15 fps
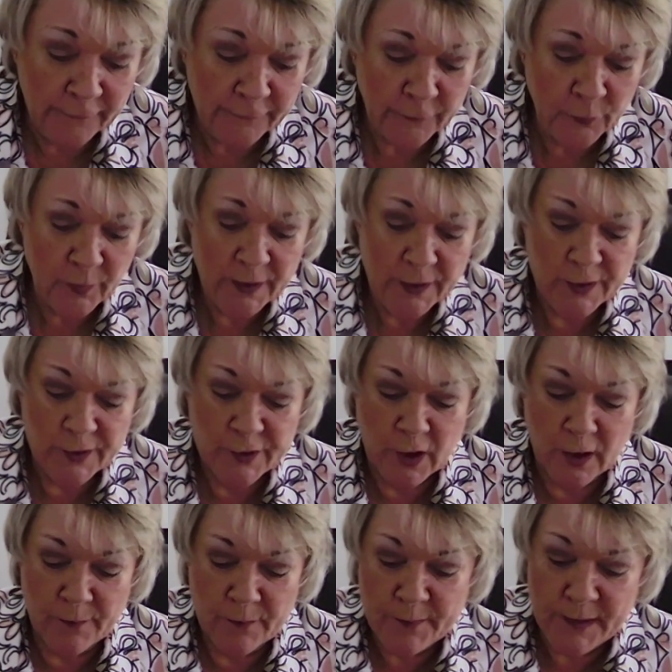I also wanted to
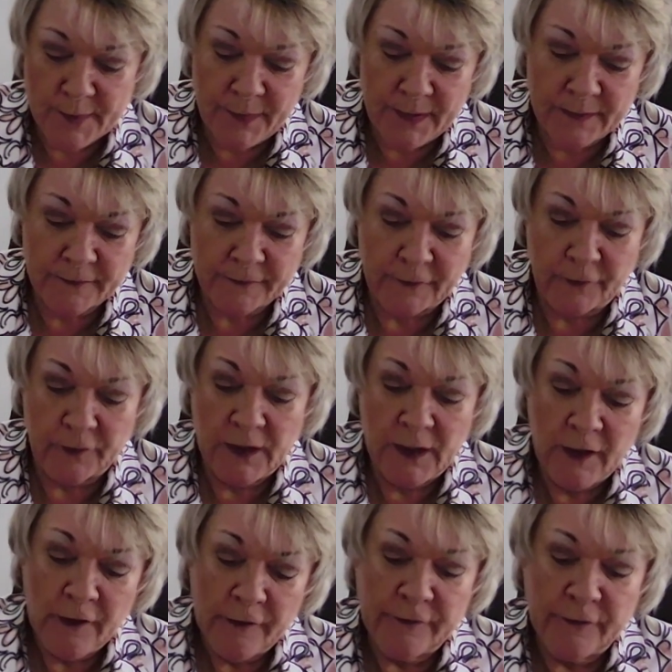sharpen my pencil.
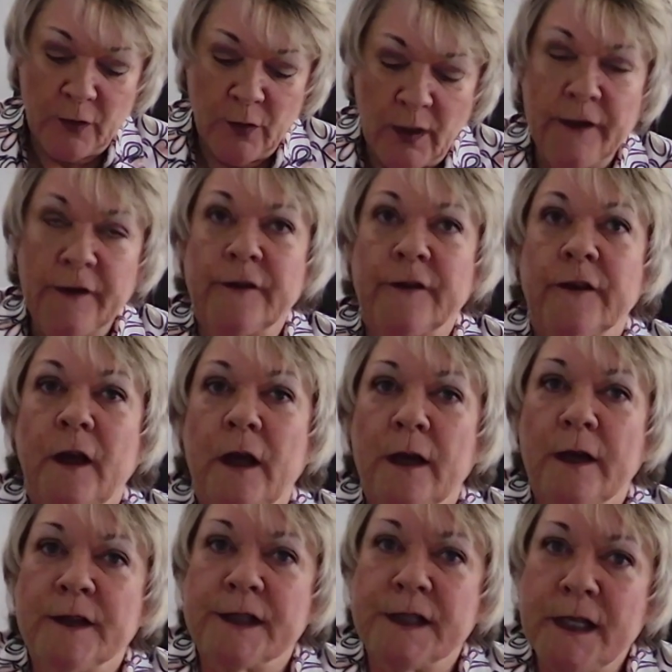So I
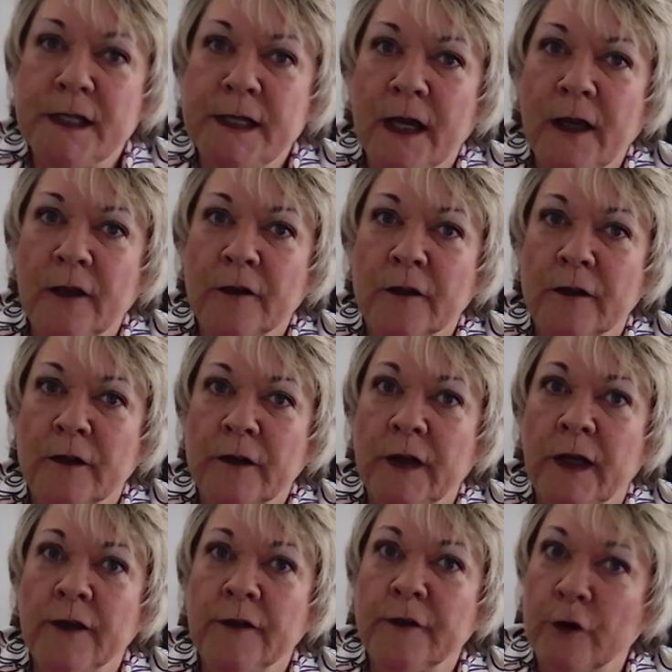seeked out
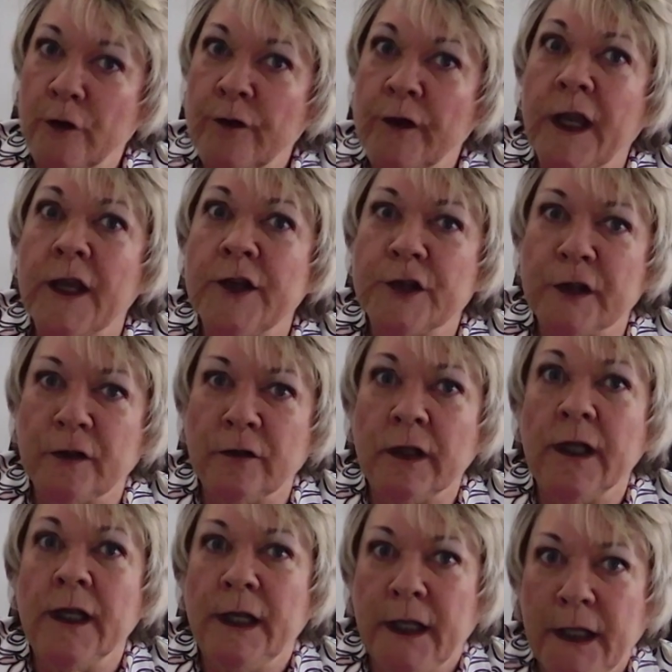
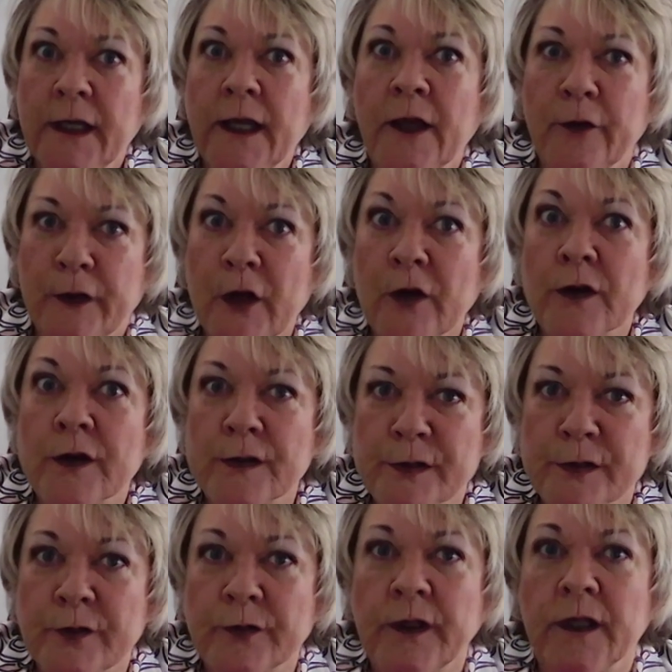certification in healthcare
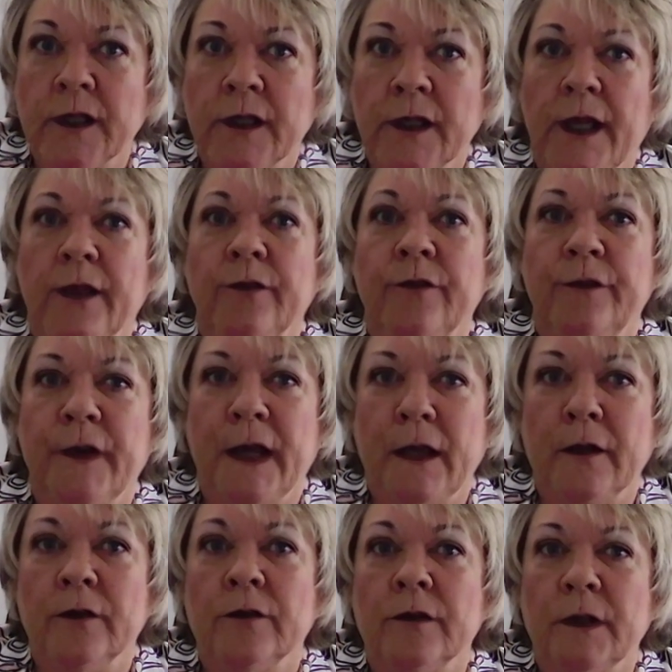consulting and
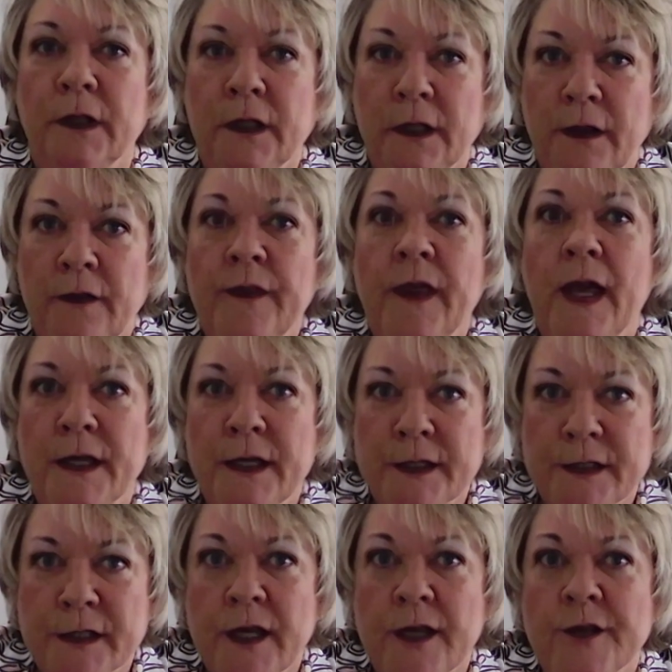found the
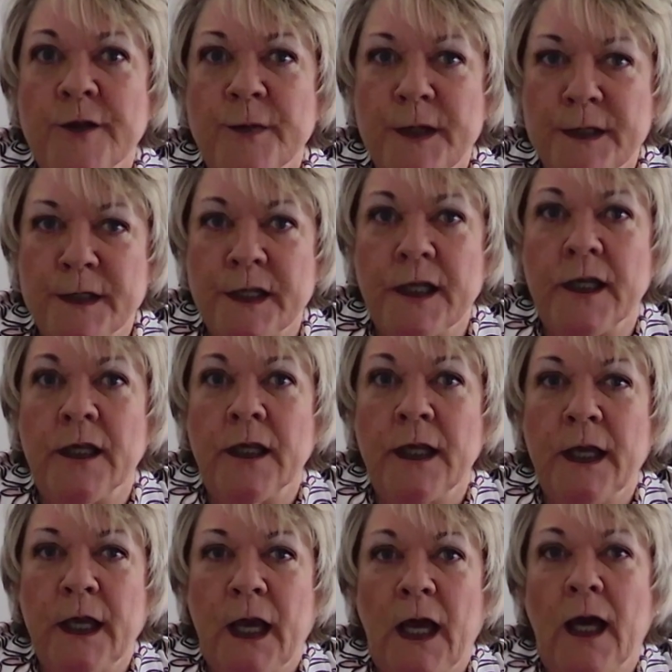NSCHBC.
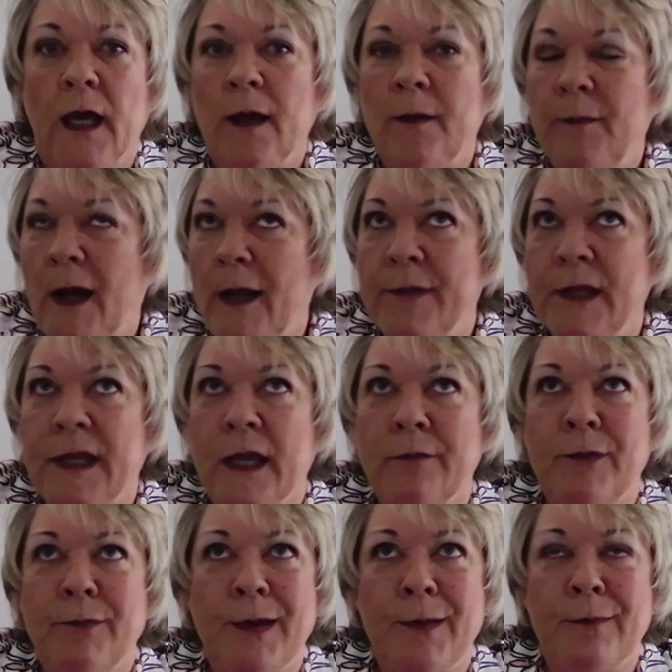I
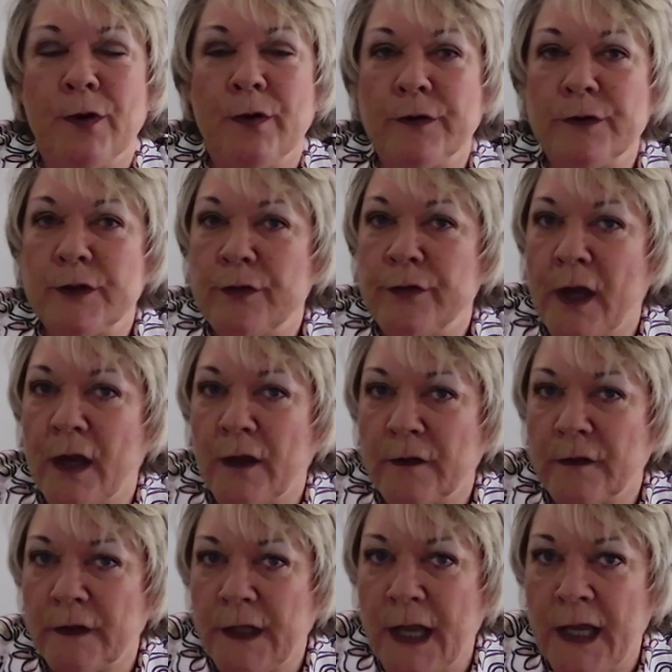became a member in
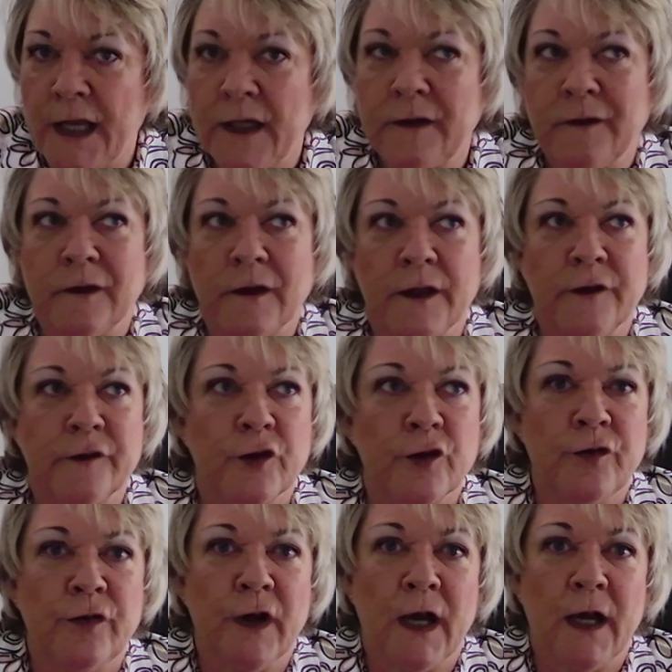2008. I
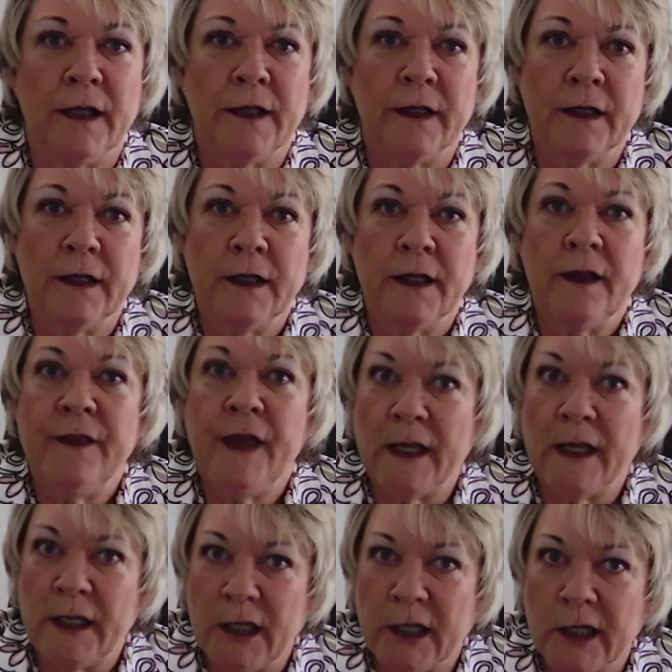certified
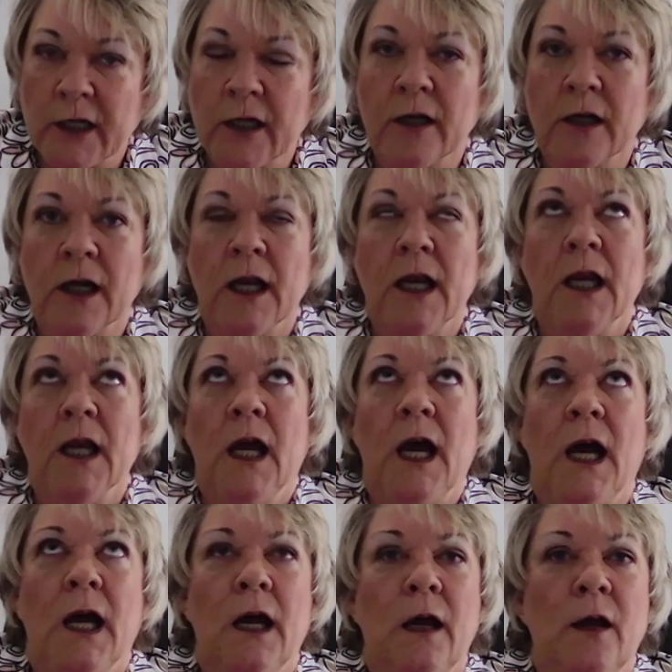that year,
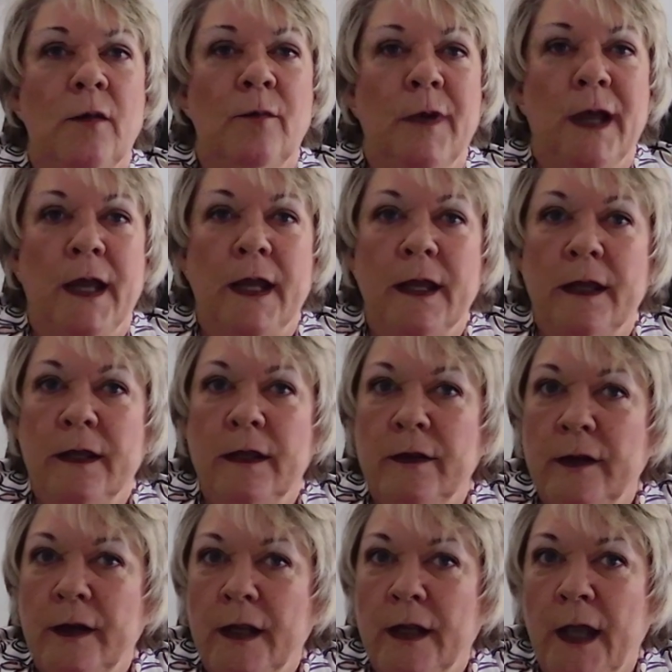
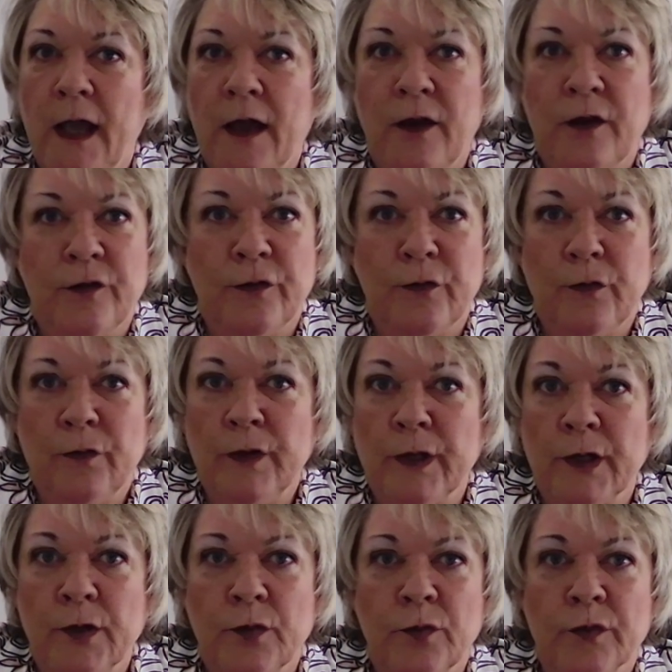and have
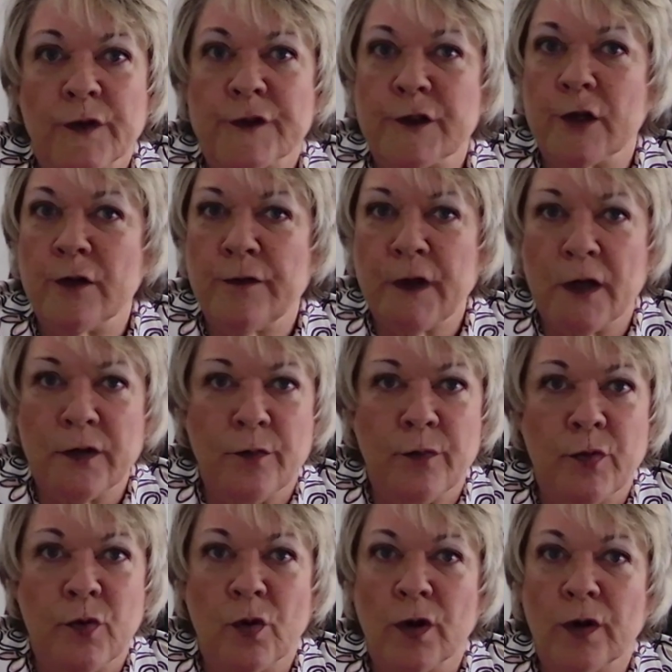served on
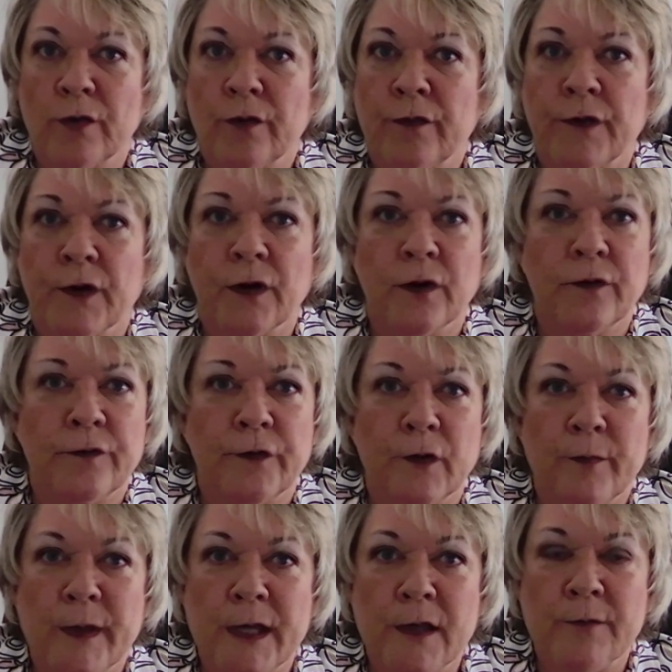the board for
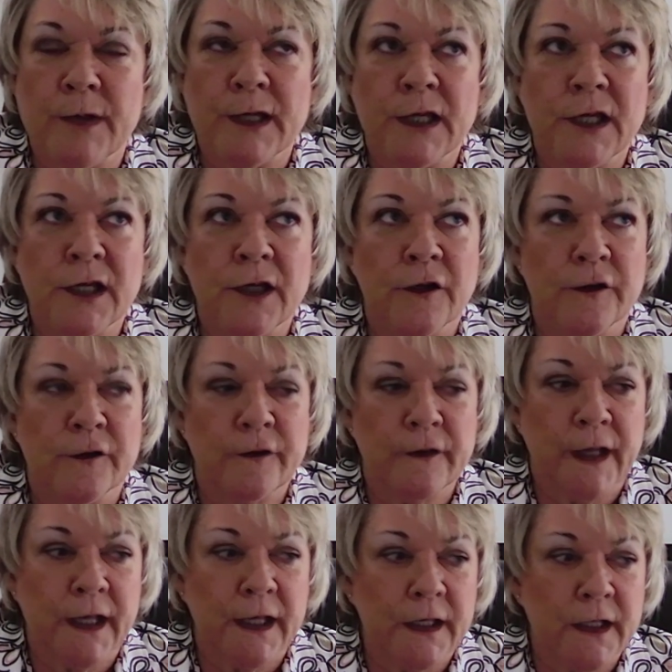many many
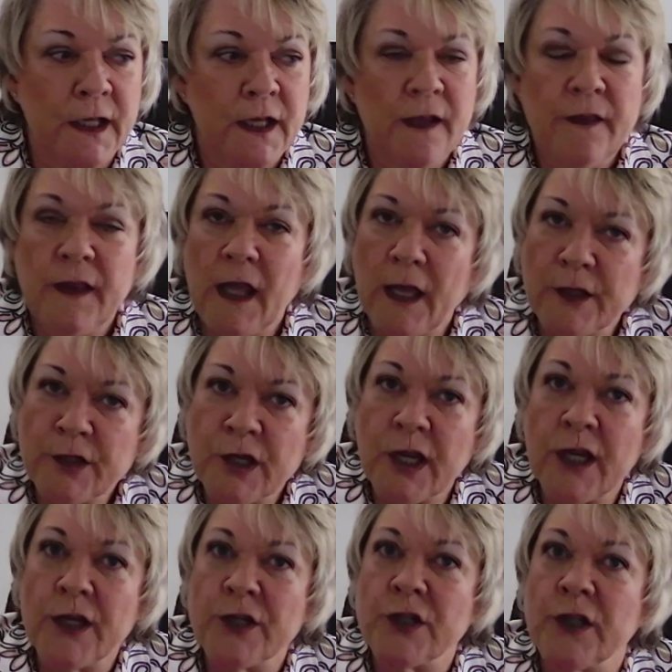years. And the
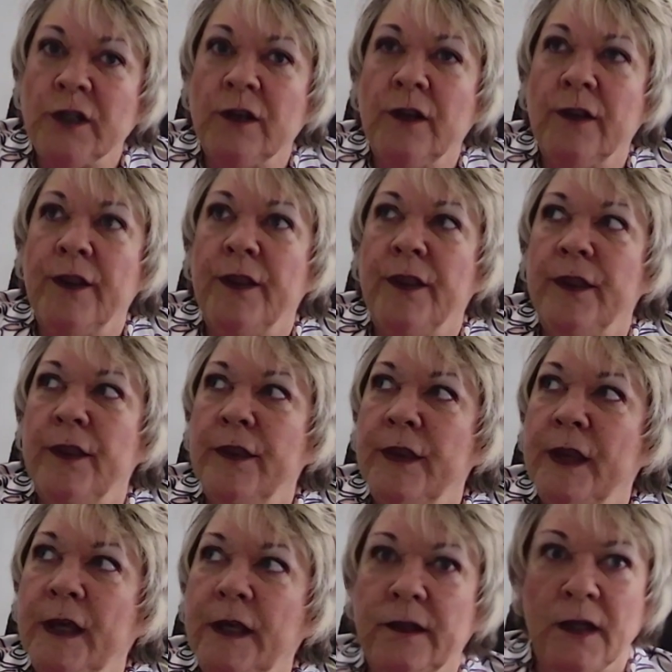education
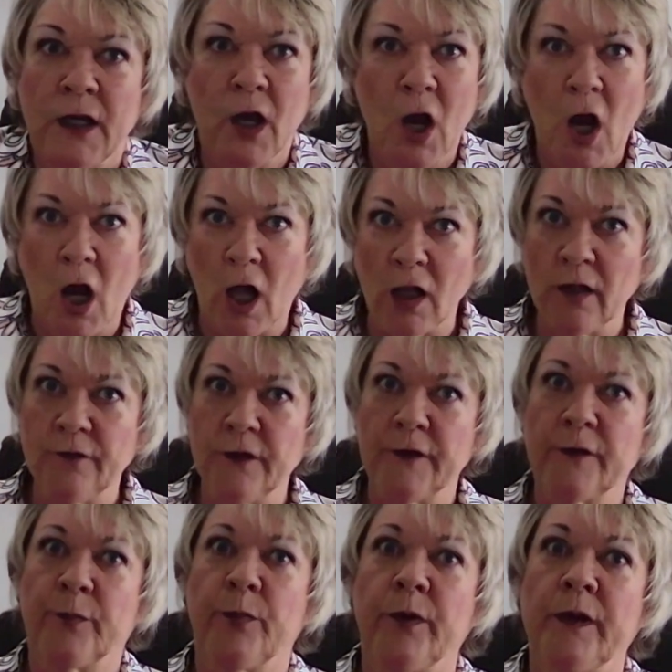that all of
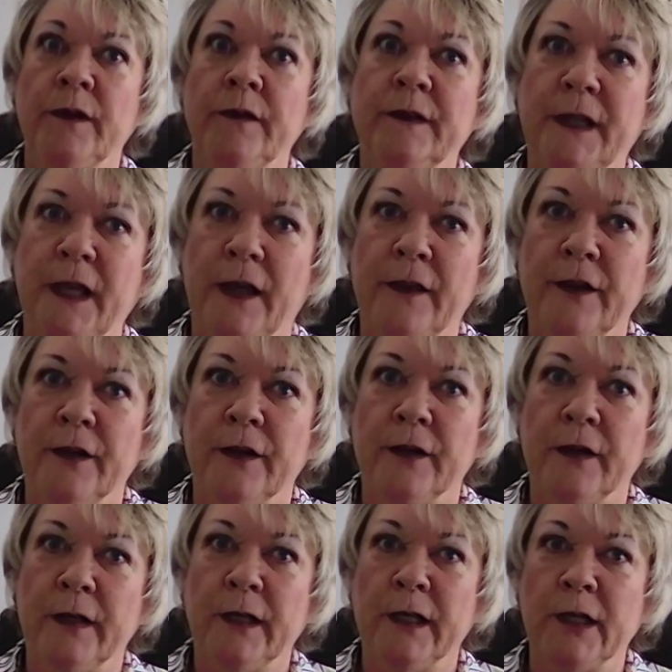us bring
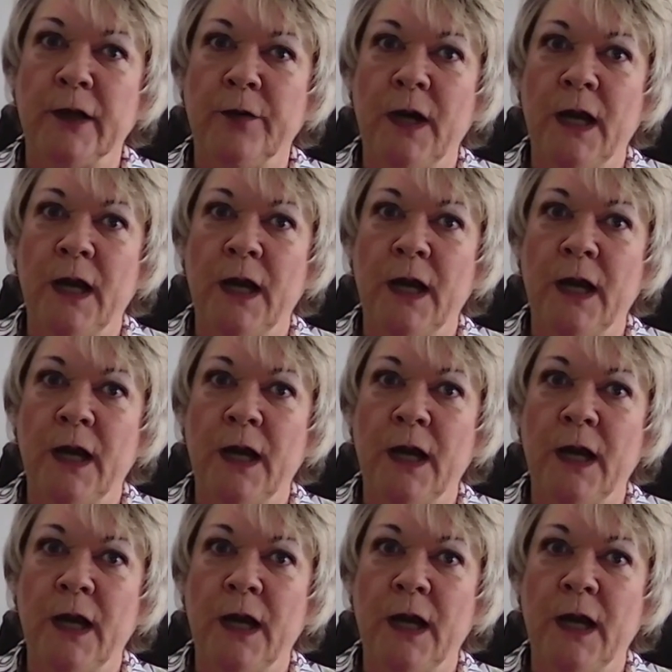together,